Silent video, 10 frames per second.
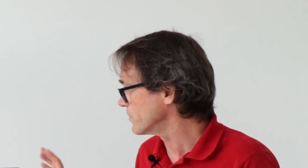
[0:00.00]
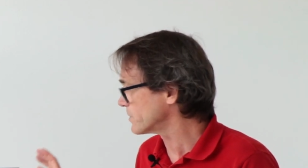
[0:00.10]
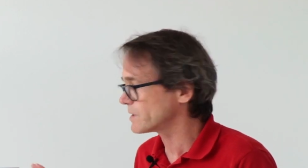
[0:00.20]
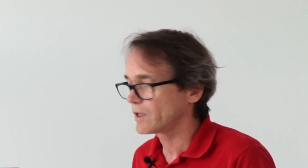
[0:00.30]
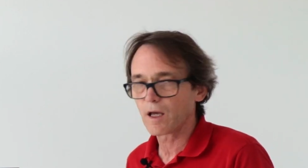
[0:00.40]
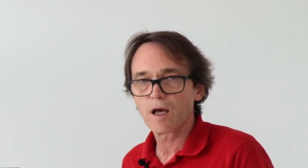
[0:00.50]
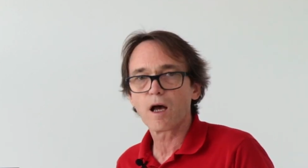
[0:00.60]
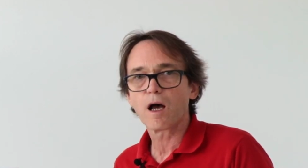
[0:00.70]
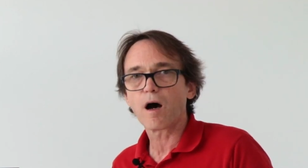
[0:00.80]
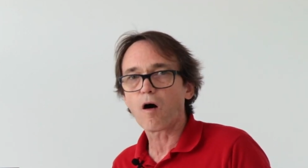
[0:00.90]
so it looks
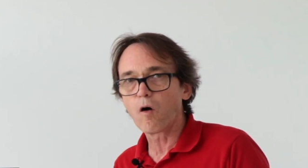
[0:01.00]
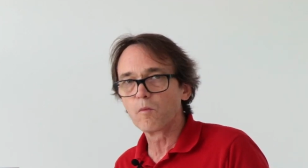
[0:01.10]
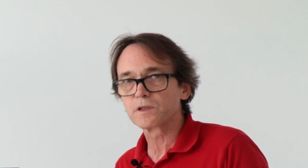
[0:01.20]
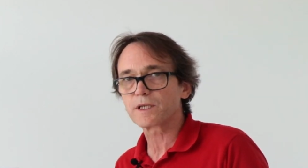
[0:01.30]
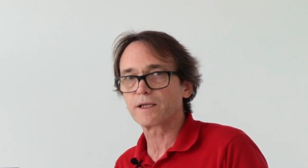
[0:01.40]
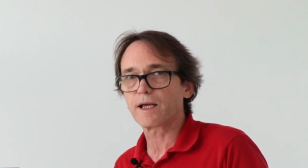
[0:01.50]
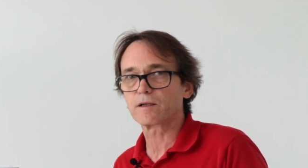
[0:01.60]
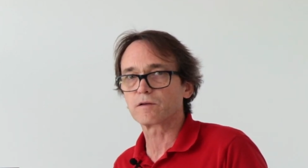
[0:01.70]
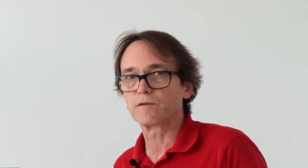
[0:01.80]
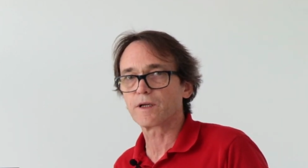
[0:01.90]
almost
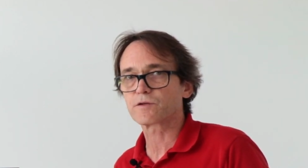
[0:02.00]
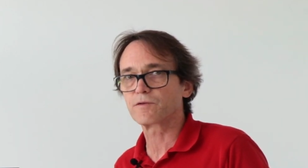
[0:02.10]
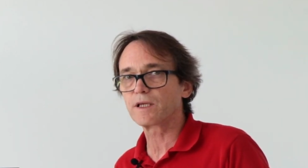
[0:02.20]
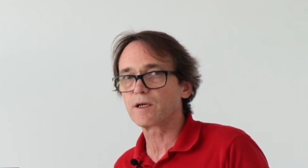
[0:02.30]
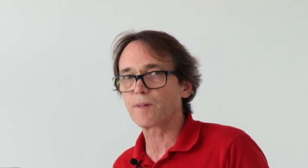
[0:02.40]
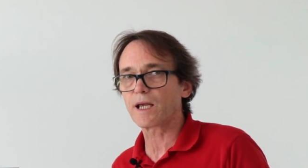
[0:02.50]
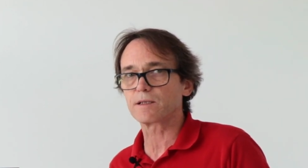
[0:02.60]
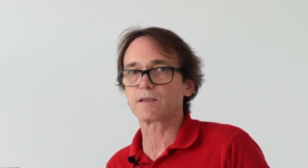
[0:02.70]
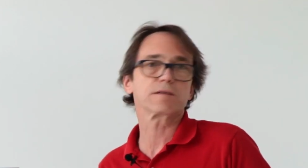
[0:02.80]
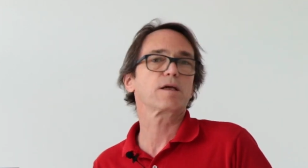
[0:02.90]
identical, and that's really
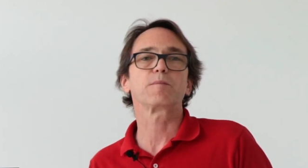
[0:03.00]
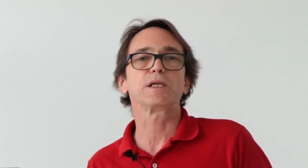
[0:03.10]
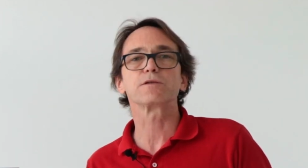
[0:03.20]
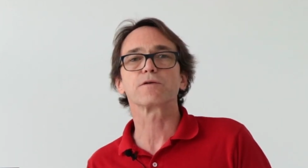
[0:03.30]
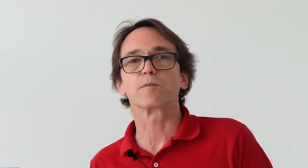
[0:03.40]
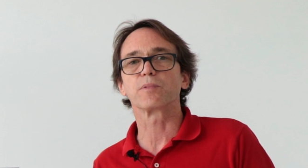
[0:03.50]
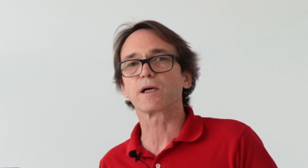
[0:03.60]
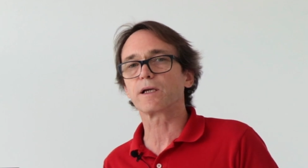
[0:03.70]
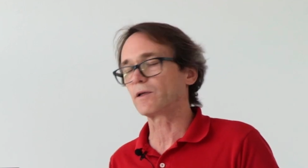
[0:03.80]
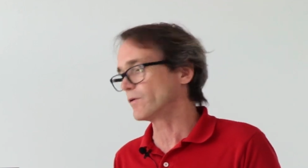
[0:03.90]
amazing. That means you can
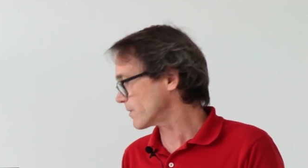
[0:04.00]
plug in